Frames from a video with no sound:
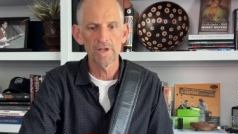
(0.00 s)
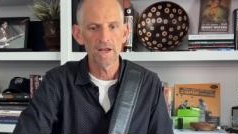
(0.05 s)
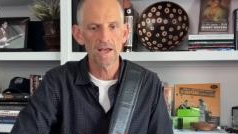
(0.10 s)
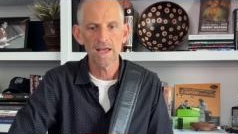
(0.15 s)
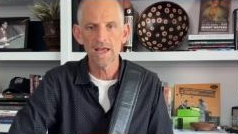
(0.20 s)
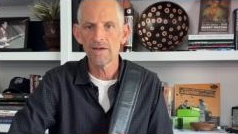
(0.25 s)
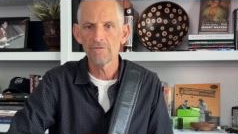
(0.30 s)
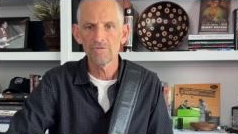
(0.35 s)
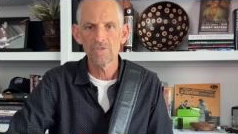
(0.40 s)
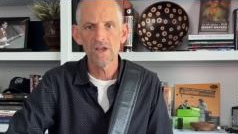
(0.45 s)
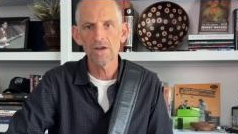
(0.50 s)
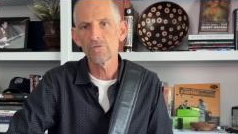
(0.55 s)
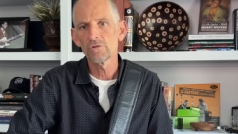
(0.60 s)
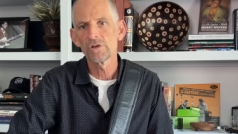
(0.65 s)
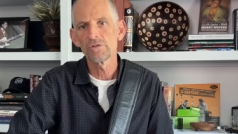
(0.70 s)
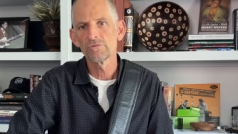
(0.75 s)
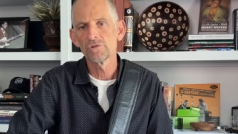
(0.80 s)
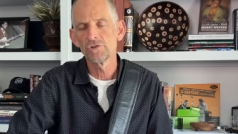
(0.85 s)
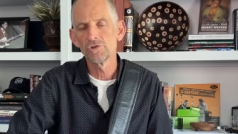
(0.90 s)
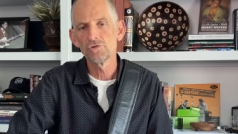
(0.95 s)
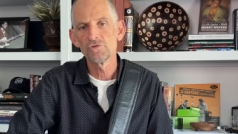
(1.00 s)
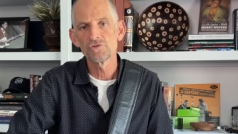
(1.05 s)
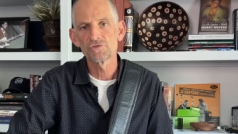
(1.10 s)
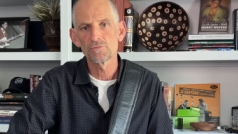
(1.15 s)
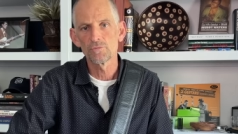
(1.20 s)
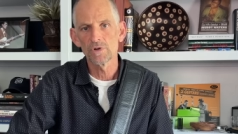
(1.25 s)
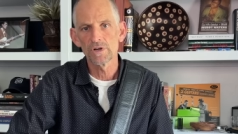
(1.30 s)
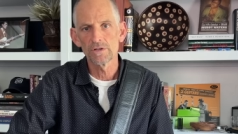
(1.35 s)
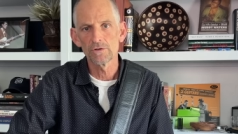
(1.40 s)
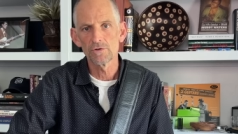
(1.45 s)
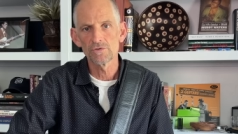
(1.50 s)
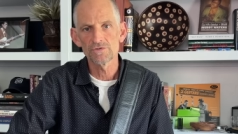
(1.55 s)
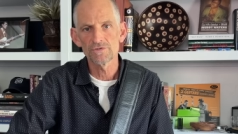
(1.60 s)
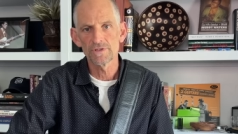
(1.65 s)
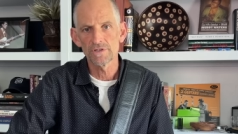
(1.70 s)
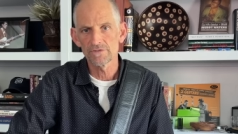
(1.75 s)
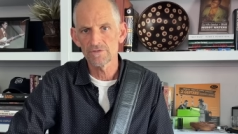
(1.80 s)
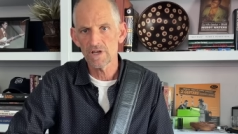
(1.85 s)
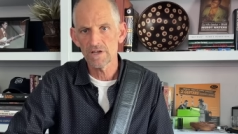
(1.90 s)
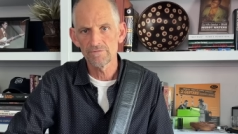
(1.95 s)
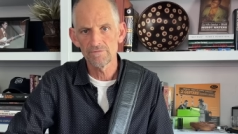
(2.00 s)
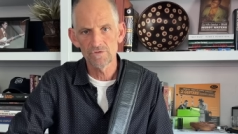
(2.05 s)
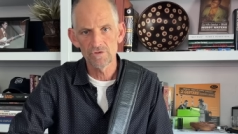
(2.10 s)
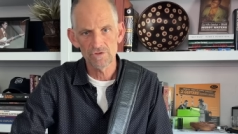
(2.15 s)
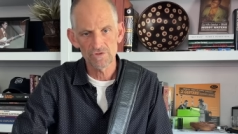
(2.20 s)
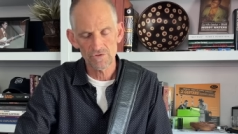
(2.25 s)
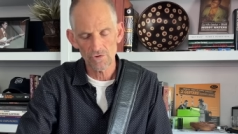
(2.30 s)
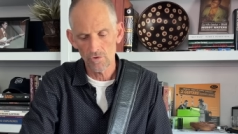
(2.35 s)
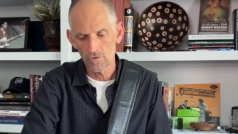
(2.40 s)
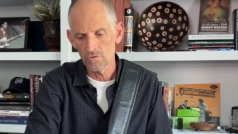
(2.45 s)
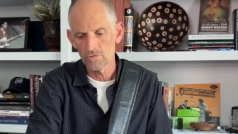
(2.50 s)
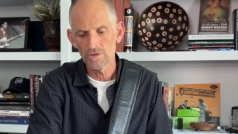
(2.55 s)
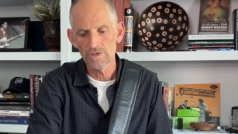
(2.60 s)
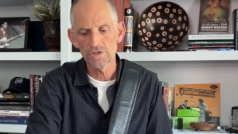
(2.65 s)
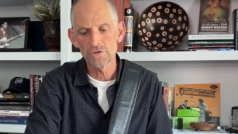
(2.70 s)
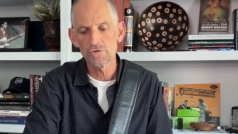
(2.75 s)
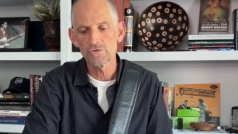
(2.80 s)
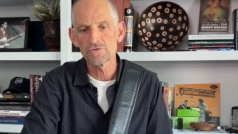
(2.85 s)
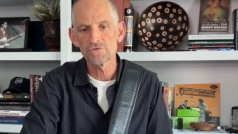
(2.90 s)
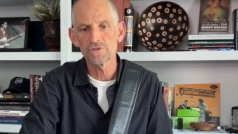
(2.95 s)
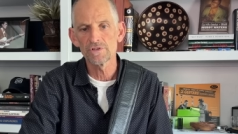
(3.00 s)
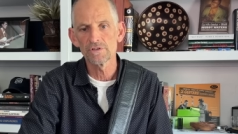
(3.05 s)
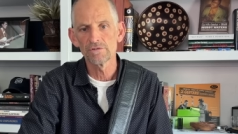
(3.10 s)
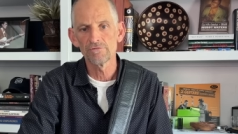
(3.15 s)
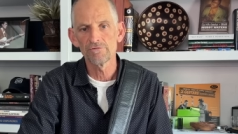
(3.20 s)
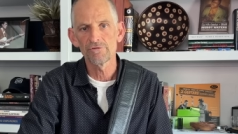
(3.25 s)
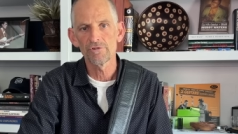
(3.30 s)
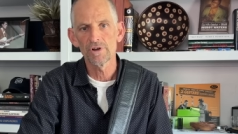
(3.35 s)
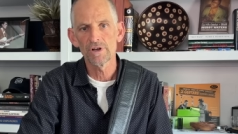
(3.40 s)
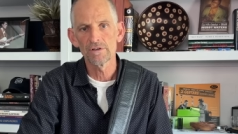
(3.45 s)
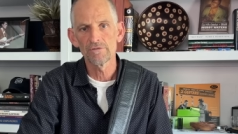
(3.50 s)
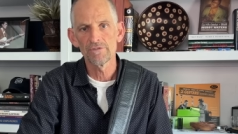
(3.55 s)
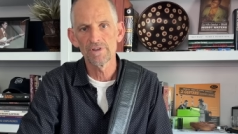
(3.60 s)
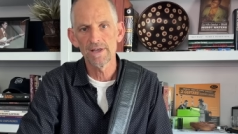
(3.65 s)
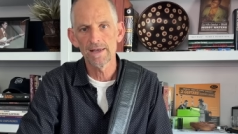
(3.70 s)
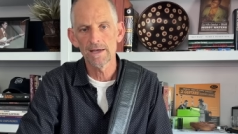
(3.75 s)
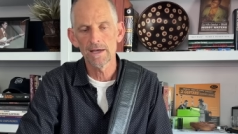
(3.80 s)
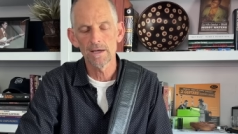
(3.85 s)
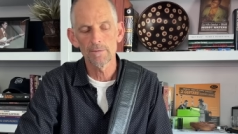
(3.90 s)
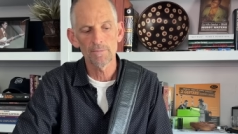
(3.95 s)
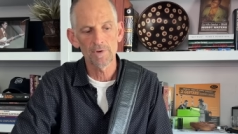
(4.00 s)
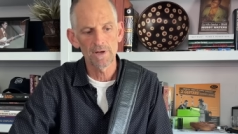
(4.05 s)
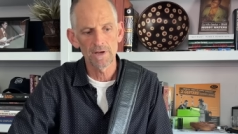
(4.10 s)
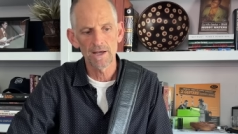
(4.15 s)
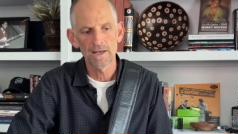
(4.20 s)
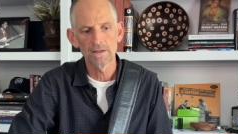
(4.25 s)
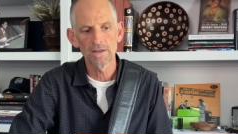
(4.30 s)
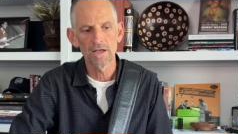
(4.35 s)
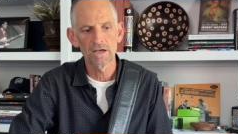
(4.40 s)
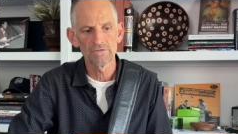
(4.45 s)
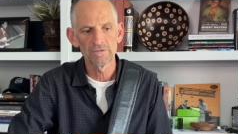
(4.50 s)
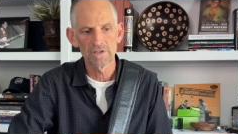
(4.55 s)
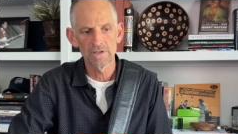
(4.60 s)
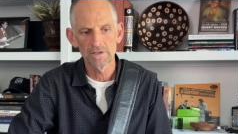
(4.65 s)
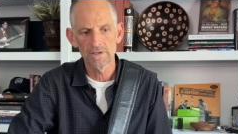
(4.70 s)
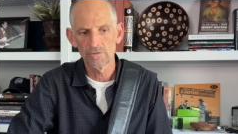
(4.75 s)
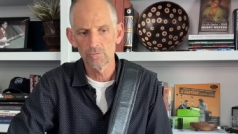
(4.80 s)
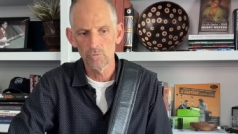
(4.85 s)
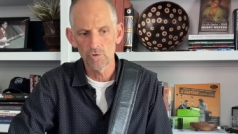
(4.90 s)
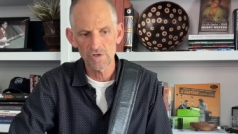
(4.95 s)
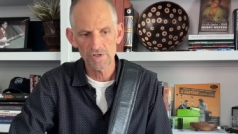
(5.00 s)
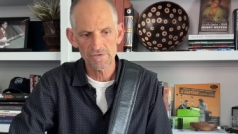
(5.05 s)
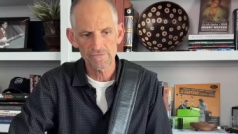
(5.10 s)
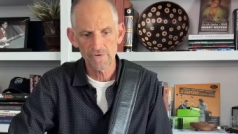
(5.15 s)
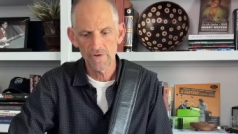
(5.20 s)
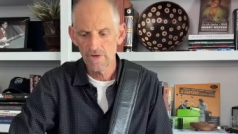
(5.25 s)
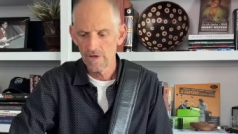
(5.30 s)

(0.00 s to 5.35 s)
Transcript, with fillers: I have never even used one of those things. I've just only used it in front of the amp and I love it. It works